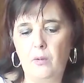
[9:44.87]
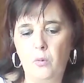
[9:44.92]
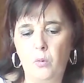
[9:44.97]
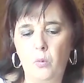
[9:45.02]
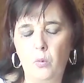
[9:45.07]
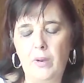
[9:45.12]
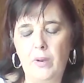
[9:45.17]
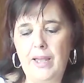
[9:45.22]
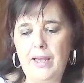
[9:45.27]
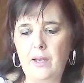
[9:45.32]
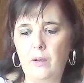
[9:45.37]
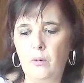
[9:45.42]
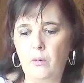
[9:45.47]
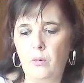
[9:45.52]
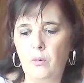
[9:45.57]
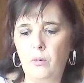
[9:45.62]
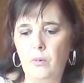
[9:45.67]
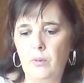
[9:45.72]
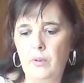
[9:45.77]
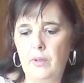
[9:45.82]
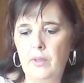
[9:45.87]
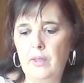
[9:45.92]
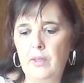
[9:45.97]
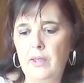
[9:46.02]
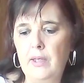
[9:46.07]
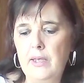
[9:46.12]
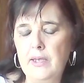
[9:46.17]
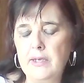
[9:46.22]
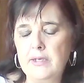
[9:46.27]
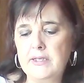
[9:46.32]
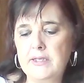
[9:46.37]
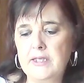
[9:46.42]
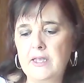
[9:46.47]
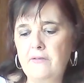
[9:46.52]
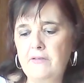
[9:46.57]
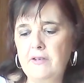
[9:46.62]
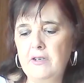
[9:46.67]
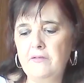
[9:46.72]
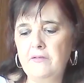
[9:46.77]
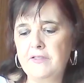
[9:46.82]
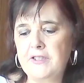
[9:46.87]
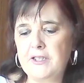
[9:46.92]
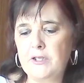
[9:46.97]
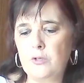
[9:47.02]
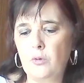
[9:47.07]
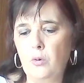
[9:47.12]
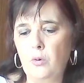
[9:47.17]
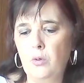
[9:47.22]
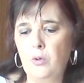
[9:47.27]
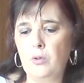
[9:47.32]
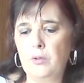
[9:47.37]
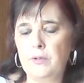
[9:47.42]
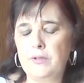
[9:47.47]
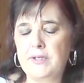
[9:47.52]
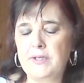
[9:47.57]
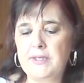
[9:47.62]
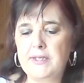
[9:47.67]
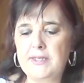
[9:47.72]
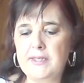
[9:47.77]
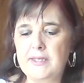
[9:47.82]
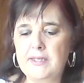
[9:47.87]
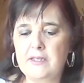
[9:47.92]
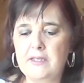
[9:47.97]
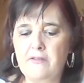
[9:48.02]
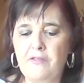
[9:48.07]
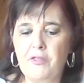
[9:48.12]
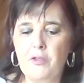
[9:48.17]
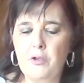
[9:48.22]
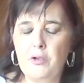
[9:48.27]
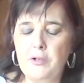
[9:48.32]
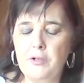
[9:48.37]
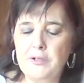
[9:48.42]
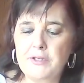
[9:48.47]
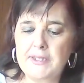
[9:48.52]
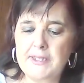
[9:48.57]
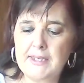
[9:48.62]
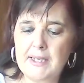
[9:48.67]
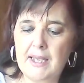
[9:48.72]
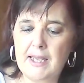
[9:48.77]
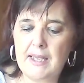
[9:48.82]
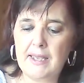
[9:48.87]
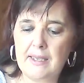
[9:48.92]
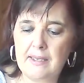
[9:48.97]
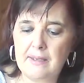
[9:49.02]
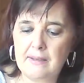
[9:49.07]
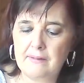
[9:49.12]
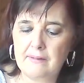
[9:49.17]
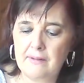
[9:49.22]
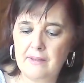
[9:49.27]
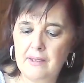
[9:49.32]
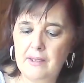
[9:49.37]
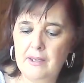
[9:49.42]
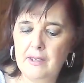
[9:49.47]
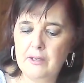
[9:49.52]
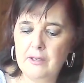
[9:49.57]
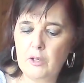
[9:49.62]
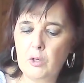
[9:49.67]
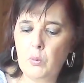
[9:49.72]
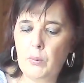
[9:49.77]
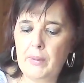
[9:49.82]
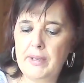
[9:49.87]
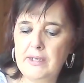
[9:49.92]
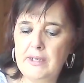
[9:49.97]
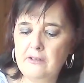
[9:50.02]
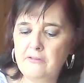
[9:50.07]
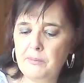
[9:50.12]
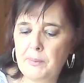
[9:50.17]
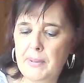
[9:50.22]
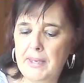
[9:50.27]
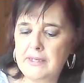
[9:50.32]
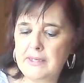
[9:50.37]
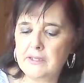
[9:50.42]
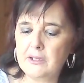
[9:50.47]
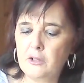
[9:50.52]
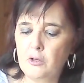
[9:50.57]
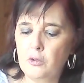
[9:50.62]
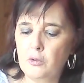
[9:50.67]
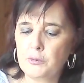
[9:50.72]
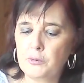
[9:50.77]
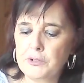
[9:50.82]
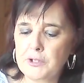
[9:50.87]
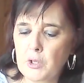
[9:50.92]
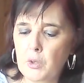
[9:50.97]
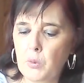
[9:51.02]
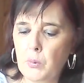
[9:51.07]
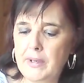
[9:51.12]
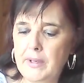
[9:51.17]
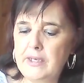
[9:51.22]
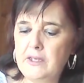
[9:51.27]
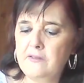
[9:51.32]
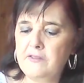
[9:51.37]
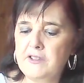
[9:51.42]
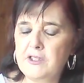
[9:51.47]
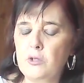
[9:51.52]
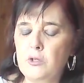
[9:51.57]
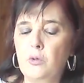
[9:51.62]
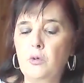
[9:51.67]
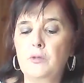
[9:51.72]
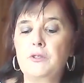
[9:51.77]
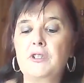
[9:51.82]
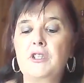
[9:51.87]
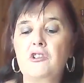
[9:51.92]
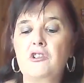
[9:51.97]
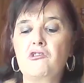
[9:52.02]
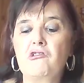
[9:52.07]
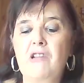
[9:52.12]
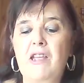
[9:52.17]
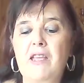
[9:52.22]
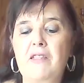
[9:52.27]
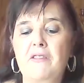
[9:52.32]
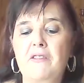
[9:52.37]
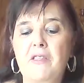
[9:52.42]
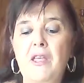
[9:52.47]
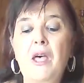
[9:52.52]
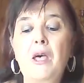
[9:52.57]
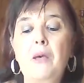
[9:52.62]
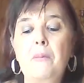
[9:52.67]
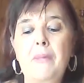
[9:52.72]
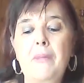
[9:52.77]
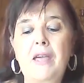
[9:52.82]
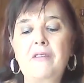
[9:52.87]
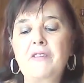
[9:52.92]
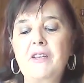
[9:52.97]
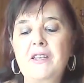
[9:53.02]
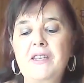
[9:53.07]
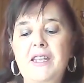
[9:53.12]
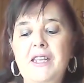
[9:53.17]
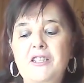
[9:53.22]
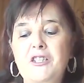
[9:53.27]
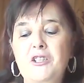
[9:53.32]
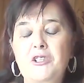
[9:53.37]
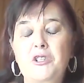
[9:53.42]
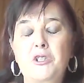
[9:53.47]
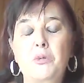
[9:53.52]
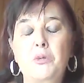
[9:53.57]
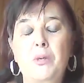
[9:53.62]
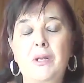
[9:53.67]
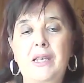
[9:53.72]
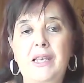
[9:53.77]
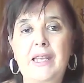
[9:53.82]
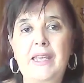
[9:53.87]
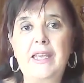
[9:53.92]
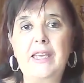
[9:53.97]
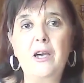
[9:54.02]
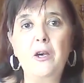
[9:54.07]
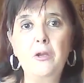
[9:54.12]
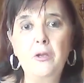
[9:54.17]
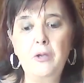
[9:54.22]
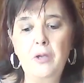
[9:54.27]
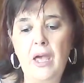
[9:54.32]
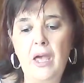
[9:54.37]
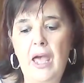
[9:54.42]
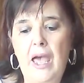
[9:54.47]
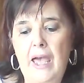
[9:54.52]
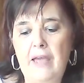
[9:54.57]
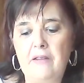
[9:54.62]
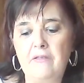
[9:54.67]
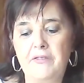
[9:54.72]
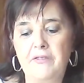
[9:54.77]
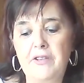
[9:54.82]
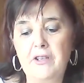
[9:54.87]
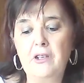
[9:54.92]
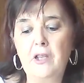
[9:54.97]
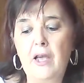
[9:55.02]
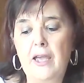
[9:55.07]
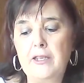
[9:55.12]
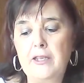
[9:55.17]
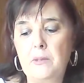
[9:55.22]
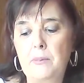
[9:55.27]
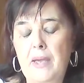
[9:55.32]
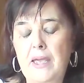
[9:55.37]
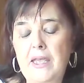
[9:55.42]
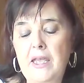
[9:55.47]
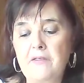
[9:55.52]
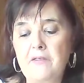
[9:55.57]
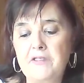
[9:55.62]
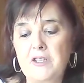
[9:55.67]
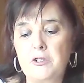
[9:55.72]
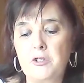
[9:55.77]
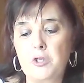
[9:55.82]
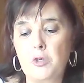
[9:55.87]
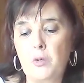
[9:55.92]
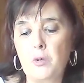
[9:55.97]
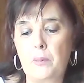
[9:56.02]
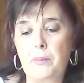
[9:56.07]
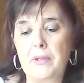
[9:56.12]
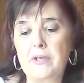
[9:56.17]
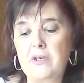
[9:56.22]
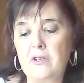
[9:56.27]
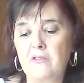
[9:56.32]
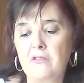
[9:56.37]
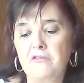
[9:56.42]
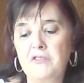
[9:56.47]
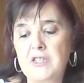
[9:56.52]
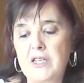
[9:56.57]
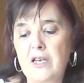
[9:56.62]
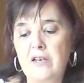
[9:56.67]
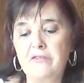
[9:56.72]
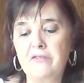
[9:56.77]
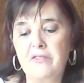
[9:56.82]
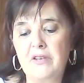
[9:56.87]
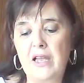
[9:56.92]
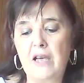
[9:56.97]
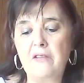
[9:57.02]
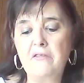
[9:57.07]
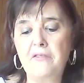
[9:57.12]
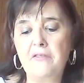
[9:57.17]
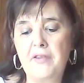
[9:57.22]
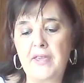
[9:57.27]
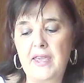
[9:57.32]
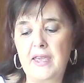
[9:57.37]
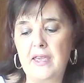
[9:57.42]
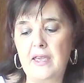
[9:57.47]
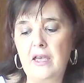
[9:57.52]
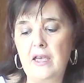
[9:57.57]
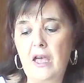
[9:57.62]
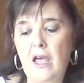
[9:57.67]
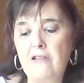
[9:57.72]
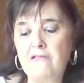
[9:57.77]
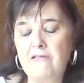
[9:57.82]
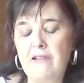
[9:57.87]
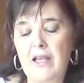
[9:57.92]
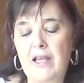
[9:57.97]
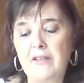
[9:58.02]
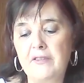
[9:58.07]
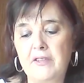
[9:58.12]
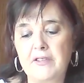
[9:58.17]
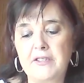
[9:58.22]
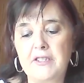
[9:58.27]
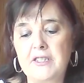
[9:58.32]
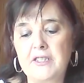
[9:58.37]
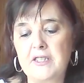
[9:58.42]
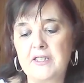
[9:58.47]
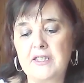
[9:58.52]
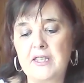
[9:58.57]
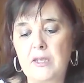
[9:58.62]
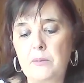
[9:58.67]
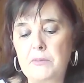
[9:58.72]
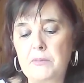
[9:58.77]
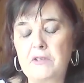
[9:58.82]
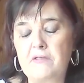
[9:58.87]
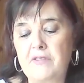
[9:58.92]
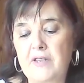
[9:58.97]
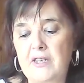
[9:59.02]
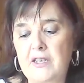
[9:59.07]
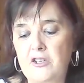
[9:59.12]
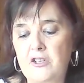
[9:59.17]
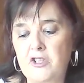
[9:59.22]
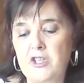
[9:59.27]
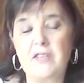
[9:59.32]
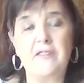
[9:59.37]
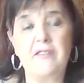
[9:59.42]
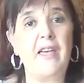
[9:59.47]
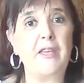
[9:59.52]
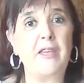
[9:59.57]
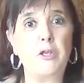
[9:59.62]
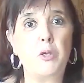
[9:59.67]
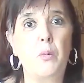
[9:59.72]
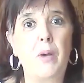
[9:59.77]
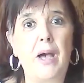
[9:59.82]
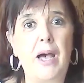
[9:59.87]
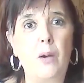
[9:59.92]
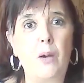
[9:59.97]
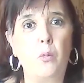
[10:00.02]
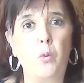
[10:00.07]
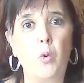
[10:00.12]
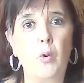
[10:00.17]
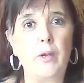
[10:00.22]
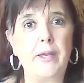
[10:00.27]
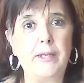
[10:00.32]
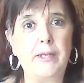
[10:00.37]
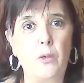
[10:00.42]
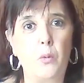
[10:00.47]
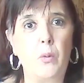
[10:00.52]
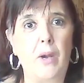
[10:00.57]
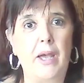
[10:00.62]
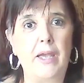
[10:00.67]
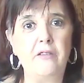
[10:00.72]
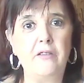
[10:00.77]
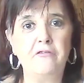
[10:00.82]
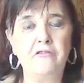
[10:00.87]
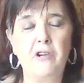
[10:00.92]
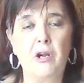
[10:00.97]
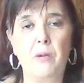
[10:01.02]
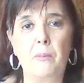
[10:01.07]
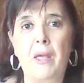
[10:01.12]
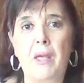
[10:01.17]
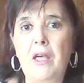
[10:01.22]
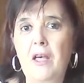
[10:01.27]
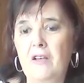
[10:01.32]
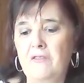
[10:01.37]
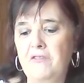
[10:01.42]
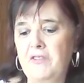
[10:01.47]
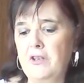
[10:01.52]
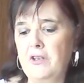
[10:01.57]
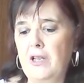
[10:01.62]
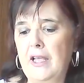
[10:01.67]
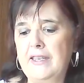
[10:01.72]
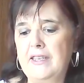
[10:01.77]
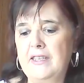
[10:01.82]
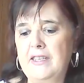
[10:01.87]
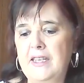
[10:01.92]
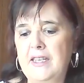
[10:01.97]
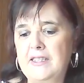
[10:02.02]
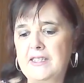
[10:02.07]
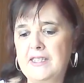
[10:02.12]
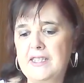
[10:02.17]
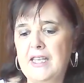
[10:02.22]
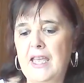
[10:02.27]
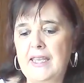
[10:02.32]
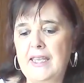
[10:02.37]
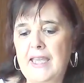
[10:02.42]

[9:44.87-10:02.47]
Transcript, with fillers: Wow. Seven of Swords, Thursday. Queen of Pentacles, Queen of Swords, Strength may have connection to a Leo and feel like you may have to do a bit of tough love here around this deceptive energy that you are walking away from. Feel like you need to take